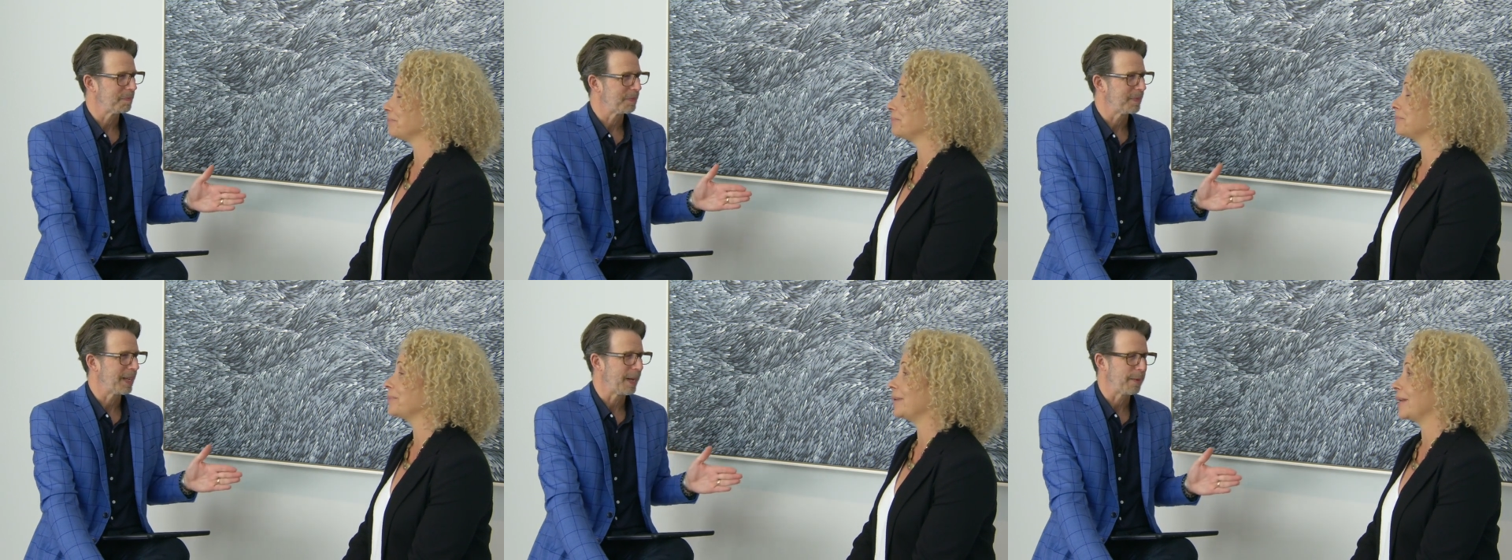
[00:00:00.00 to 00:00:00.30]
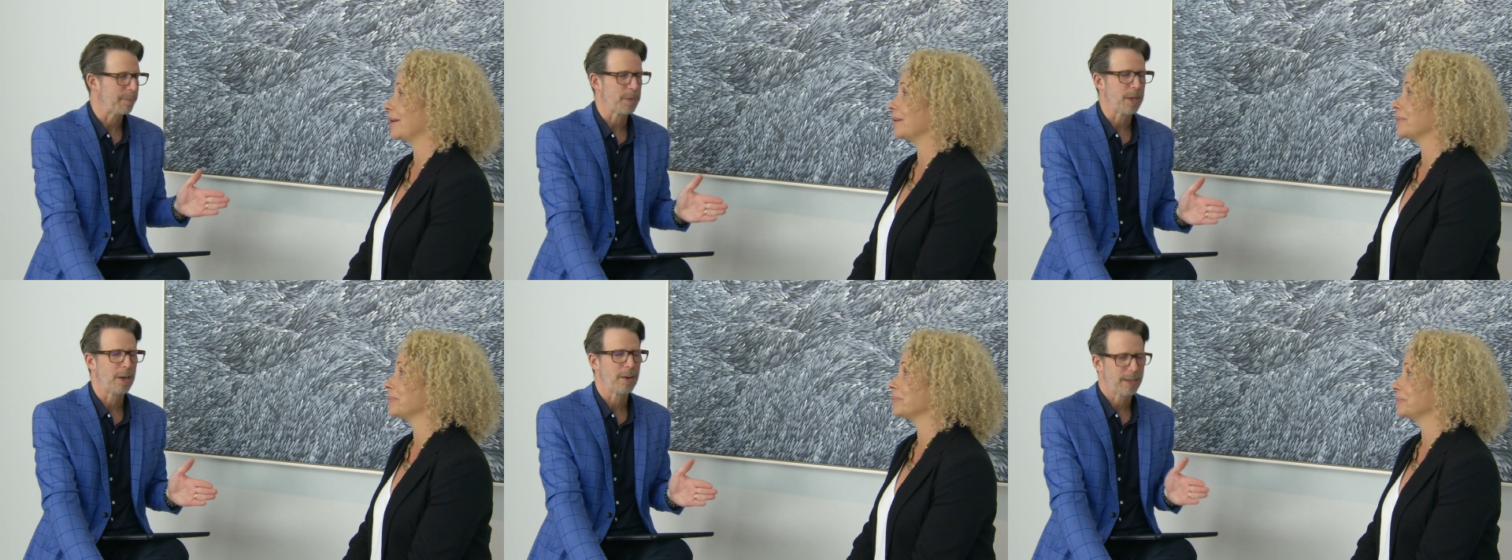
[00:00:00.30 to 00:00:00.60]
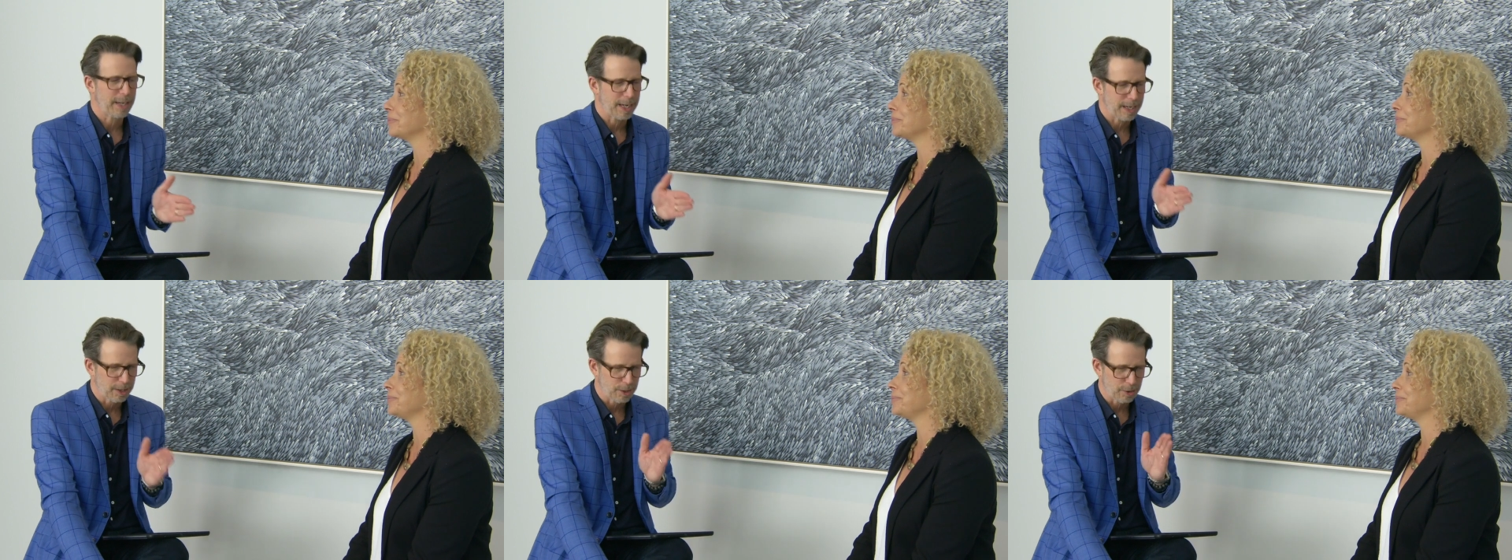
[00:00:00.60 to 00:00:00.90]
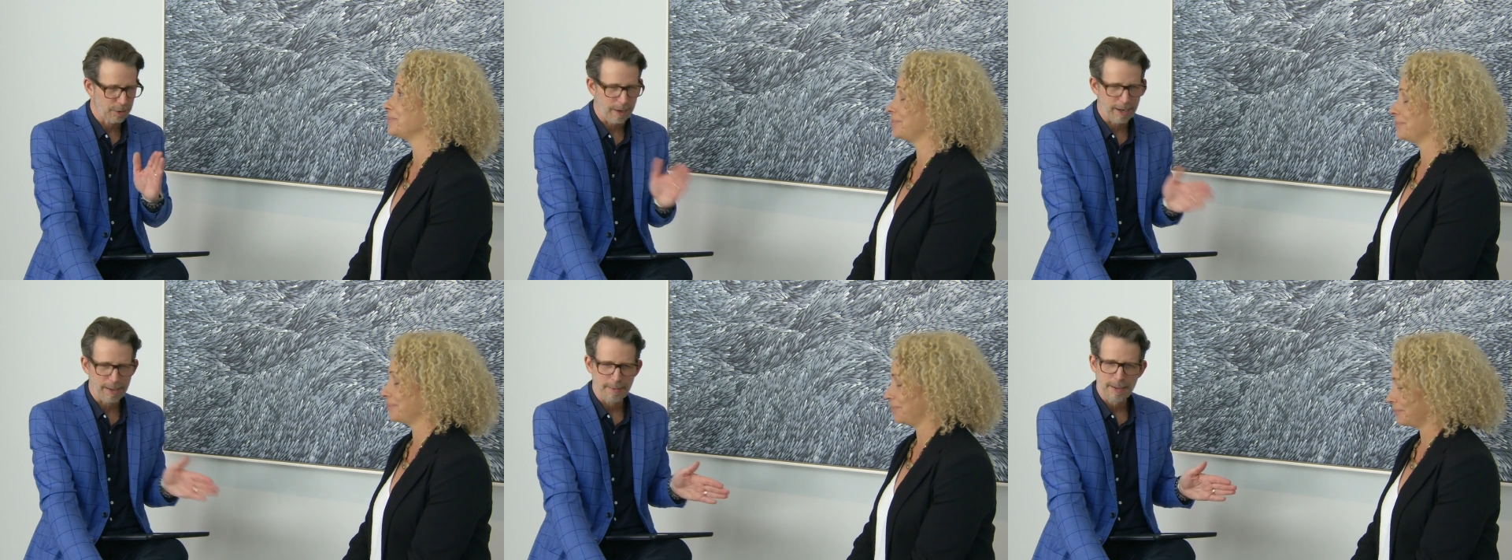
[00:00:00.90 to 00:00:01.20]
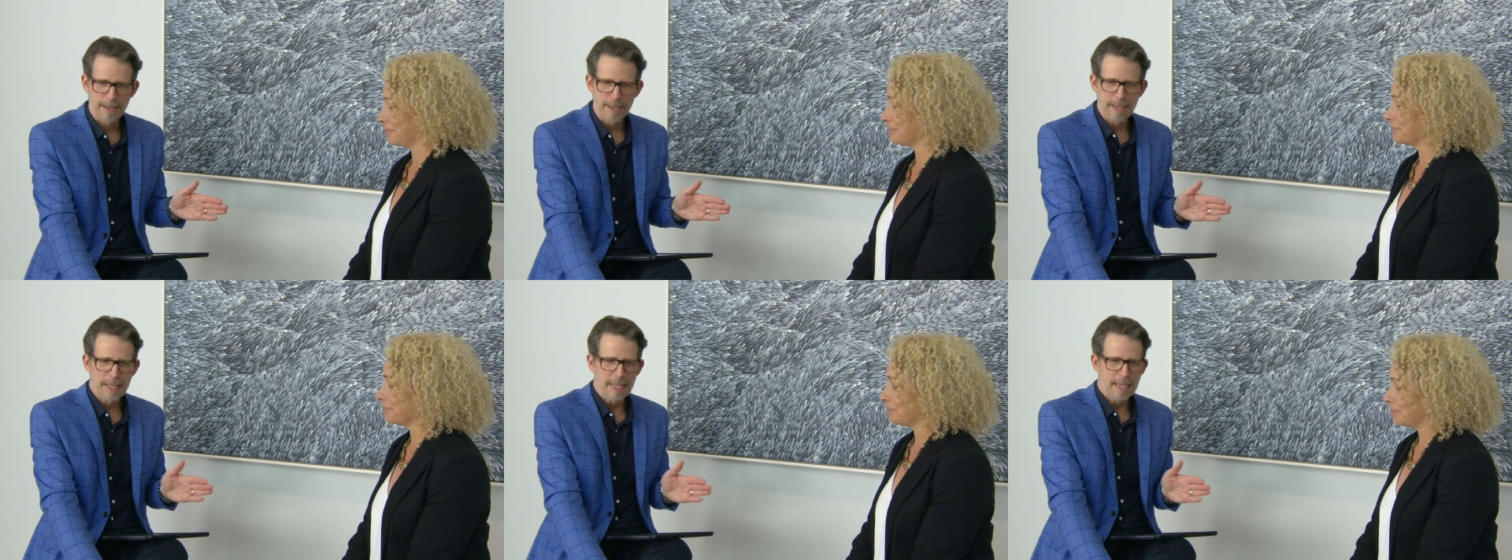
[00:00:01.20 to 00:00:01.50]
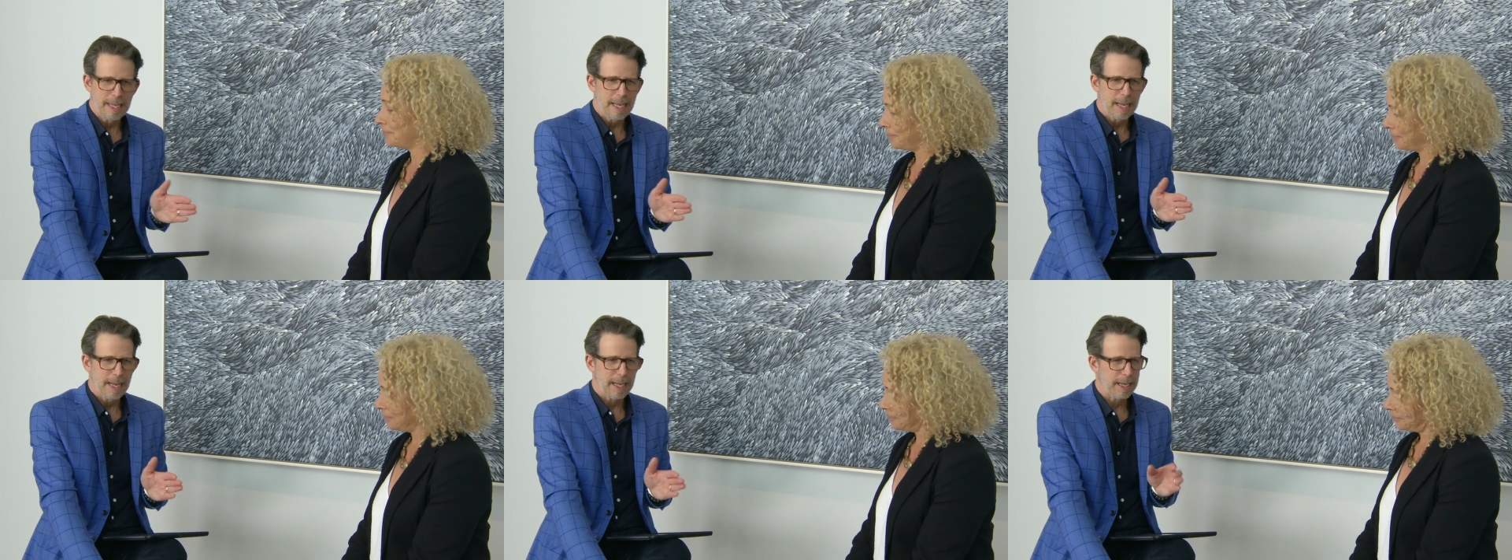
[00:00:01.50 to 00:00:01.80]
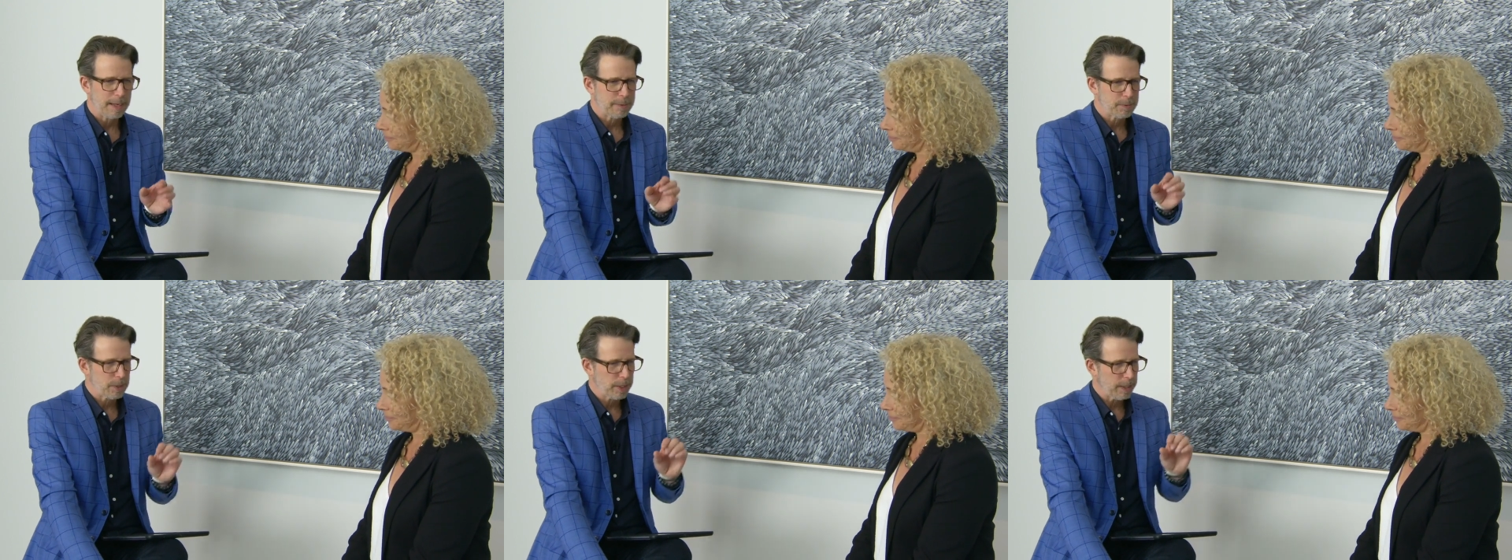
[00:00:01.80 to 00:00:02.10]
Yeah. Okay, great.
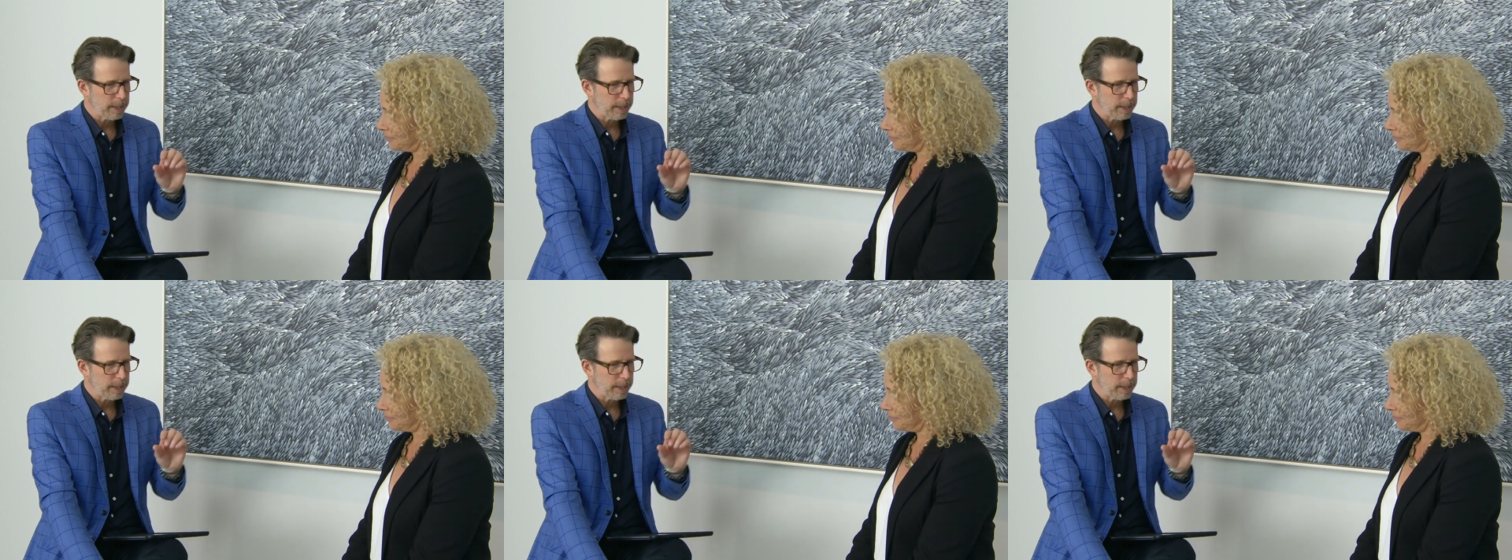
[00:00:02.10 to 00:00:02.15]
So